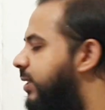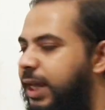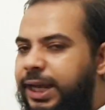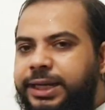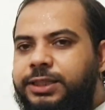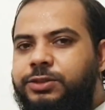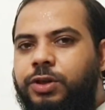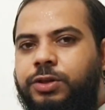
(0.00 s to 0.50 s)

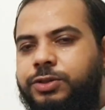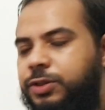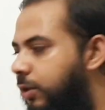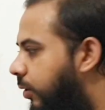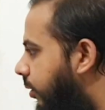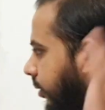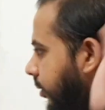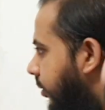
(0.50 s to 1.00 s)
9 is
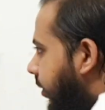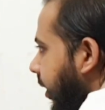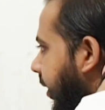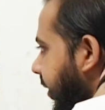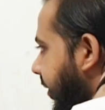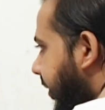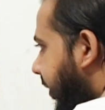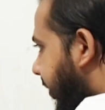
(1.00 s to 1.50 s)
also
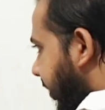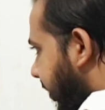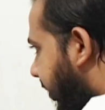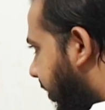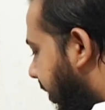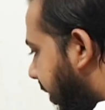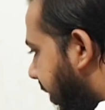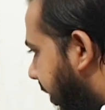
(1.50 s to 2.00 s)
36.
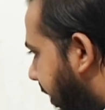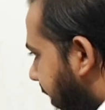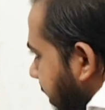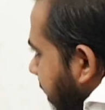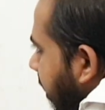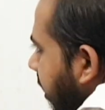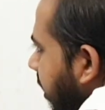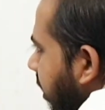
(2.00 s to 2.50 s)

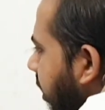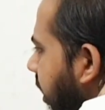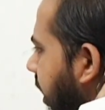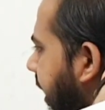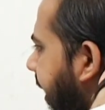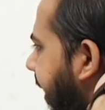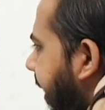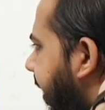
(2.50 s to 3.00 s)

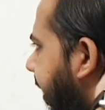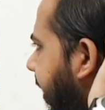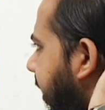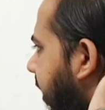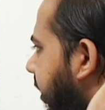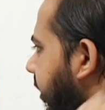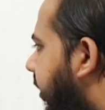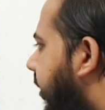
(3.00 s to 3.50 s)

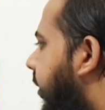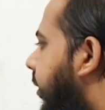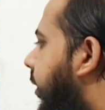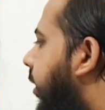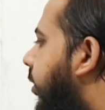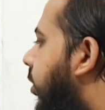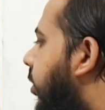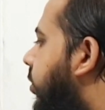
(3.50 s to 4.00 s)
And
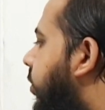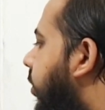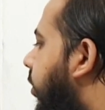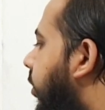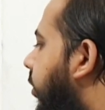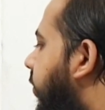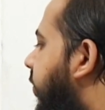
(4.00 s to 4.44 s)
there are also